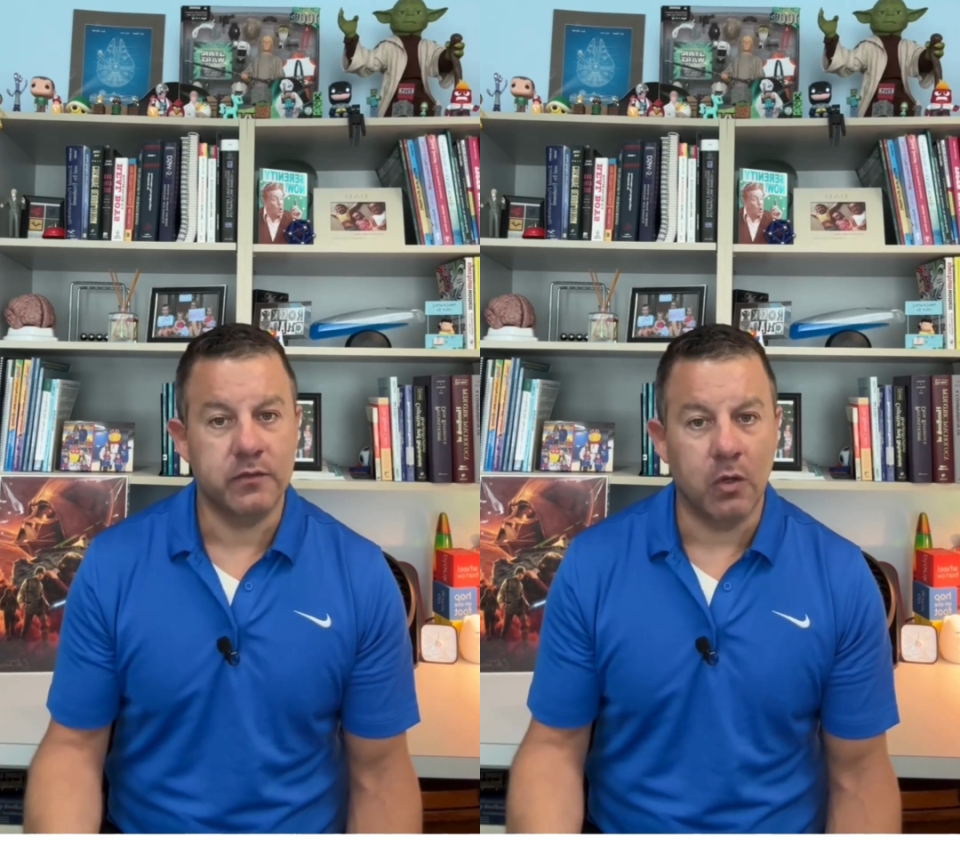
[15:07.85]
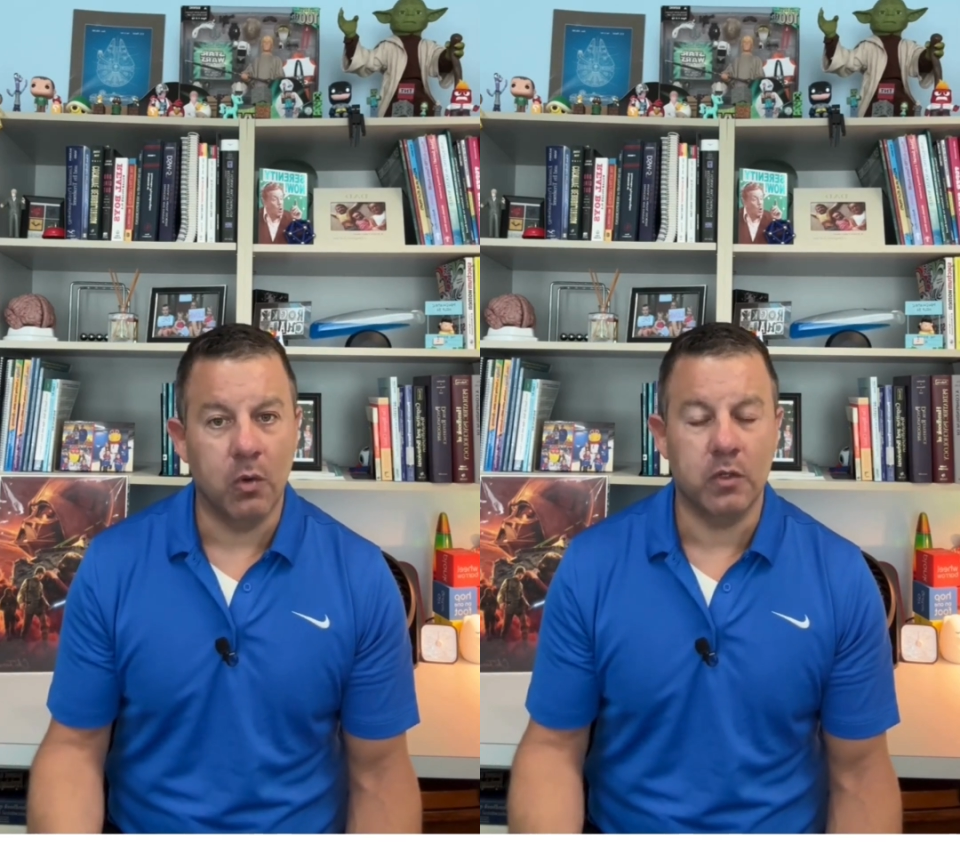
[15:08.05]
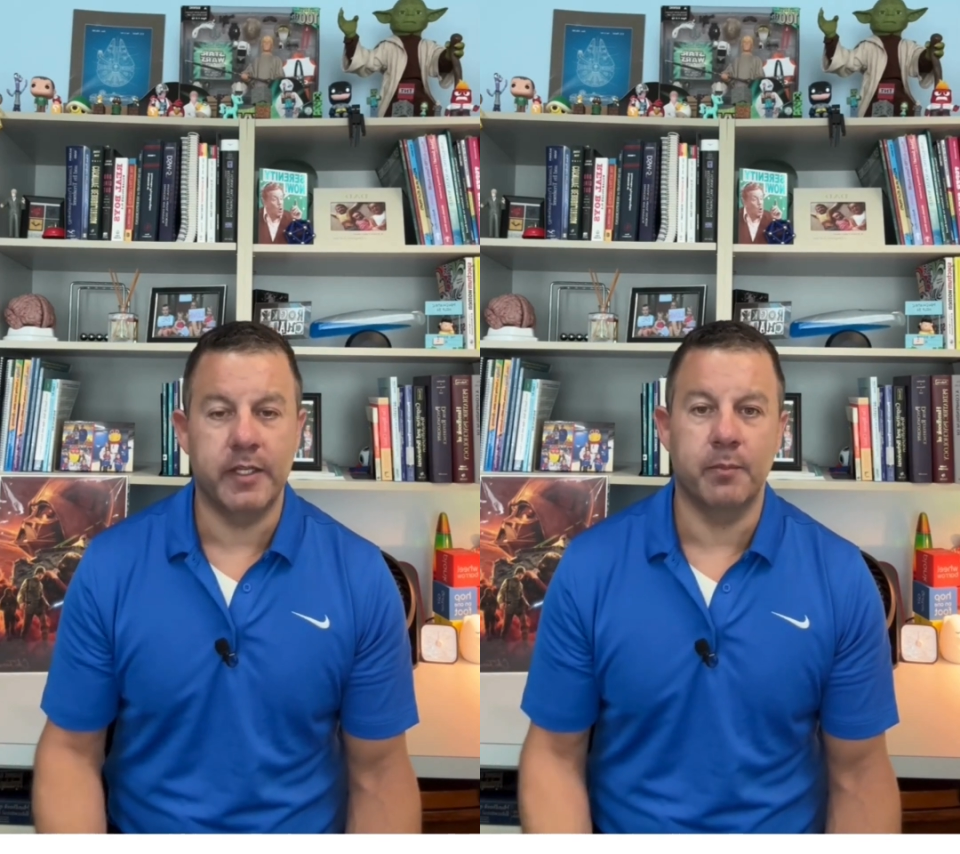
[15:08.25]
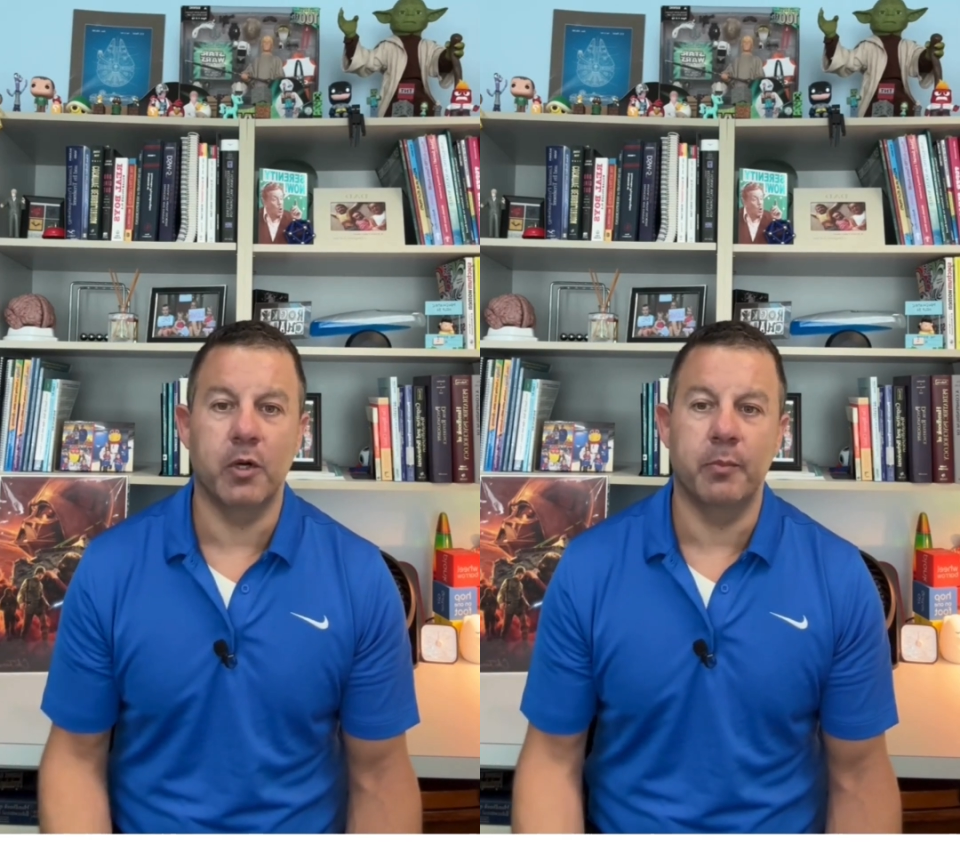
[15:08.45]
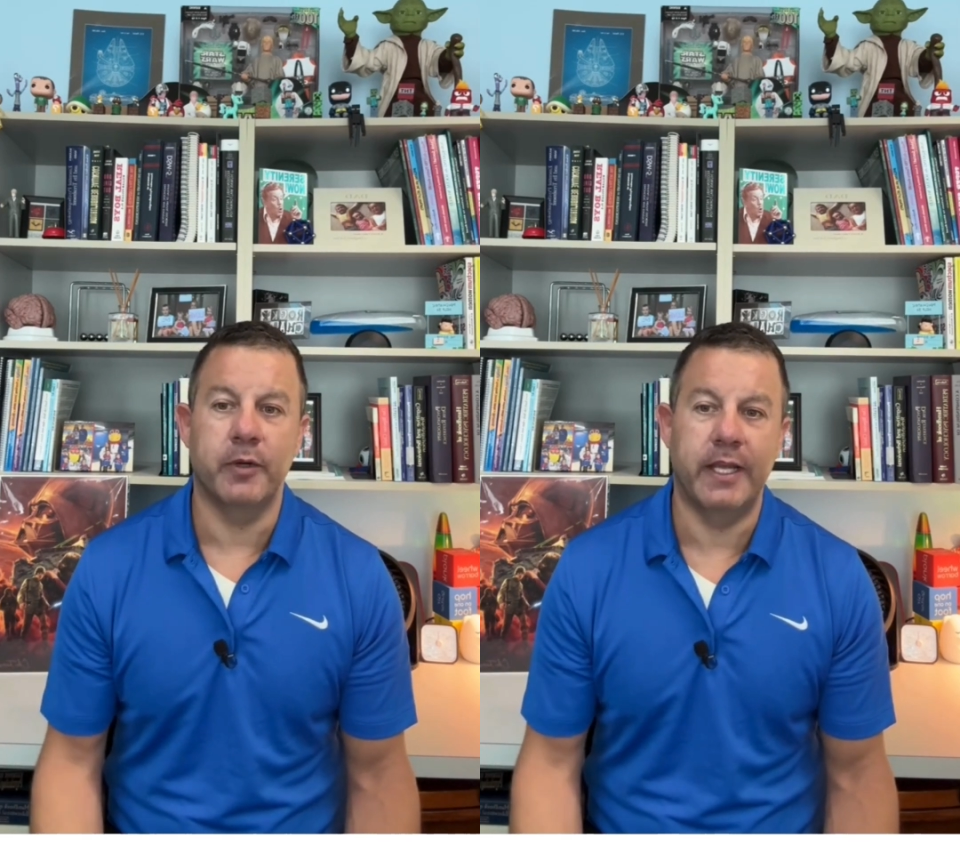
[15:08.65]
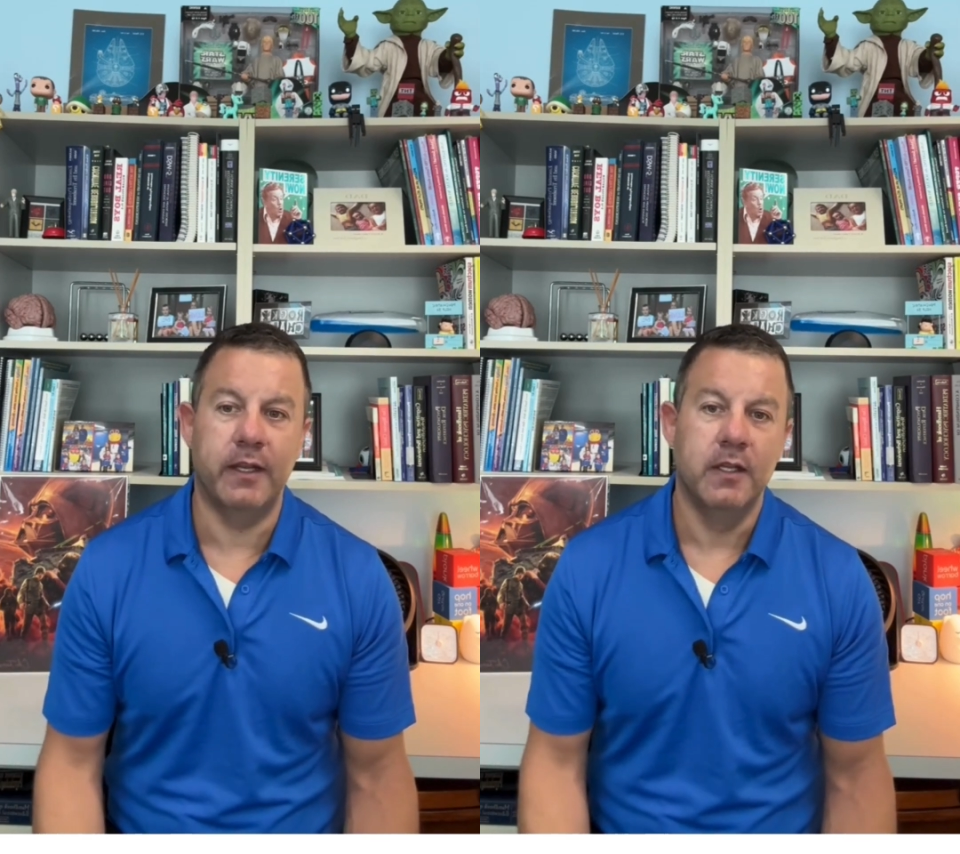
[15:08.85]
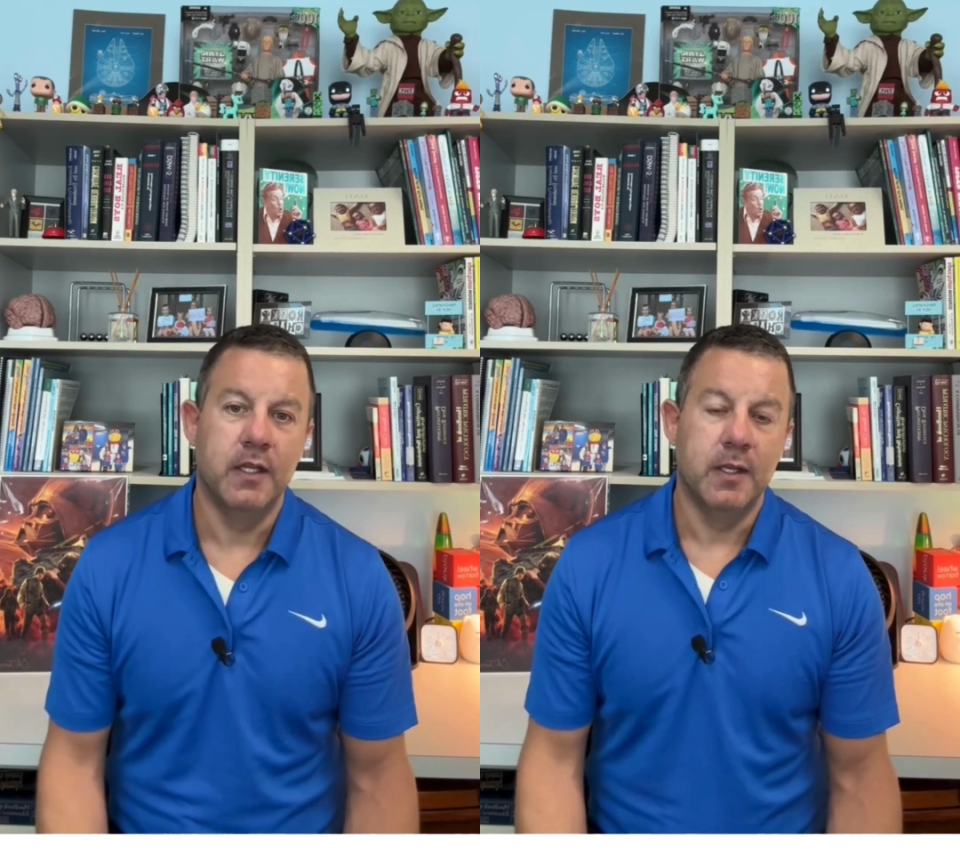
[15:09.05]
totally appropriate.